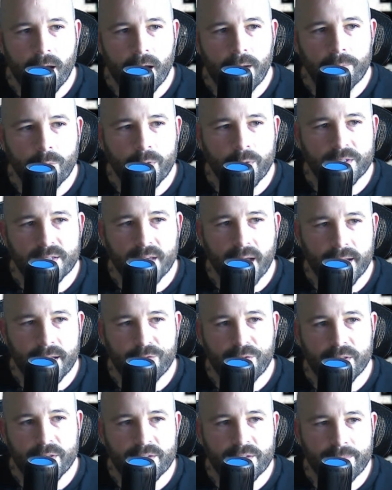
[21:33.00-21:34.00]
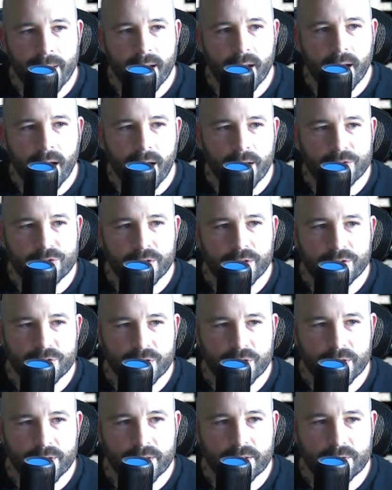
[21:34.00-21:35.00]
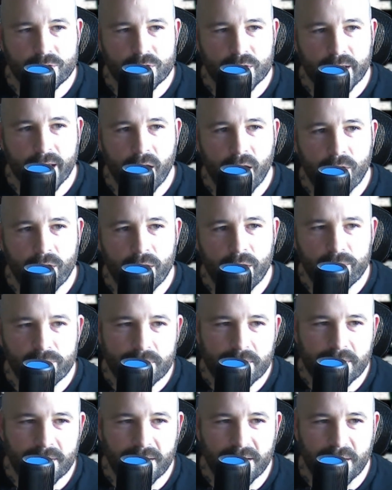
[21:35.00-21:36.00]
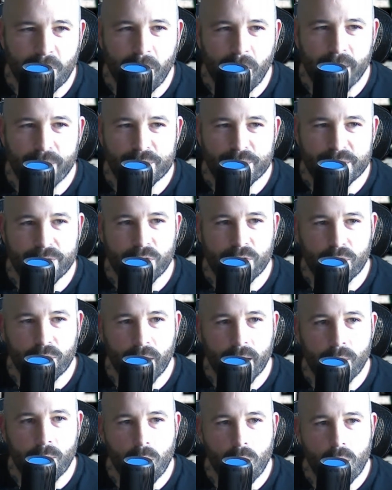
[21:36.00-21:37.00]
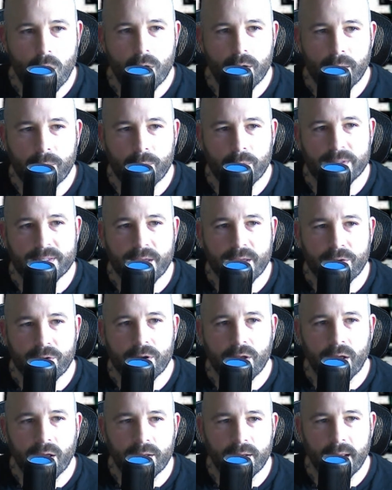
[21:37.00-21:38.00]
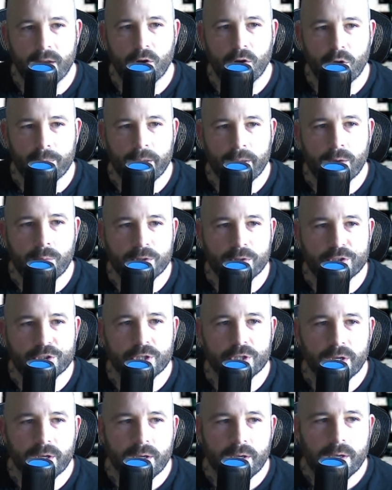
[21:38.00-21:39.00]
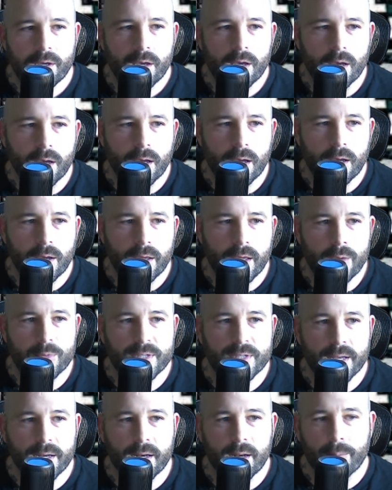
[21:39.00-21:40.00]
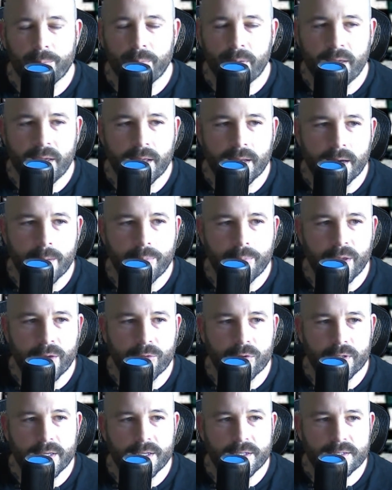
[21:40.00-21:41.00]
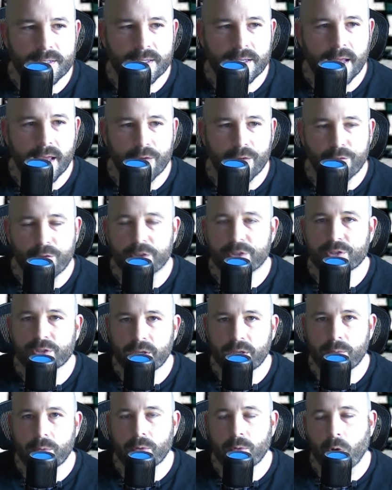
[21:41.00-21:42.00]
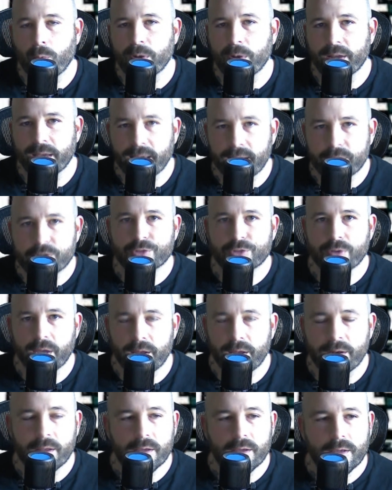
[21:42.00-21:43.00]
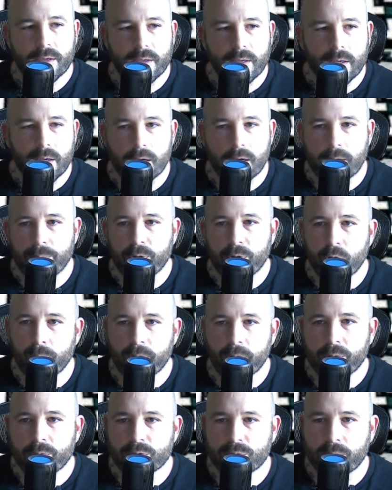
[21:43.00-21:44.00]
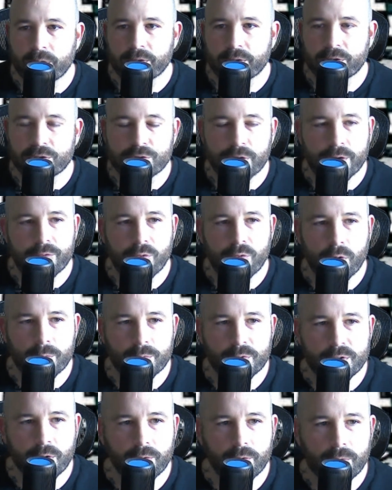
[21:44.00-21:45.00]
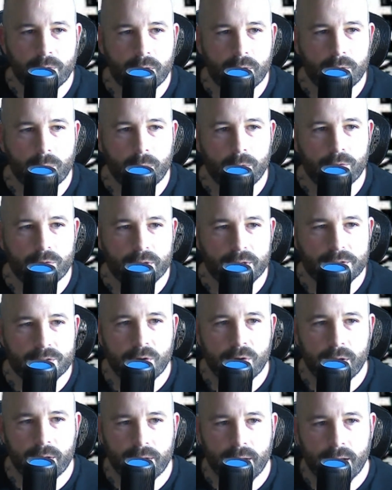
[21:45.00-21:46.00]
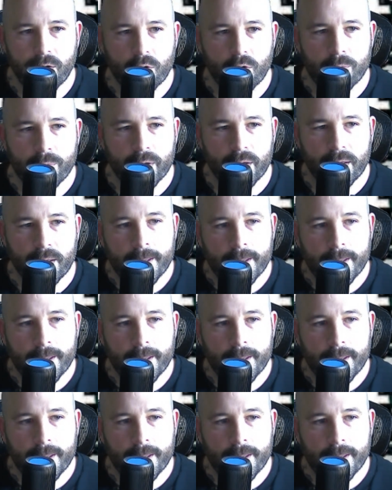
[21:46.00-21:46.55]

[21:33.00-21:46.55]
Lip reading: We signed defensive back Andre Chikari, wide receiver Greg Ward, and we tendered Nate Herbig, which he ended up being released today officially. We were hoping to get a trade, but nobody was willing to trade for him, so we released Nate Herbig.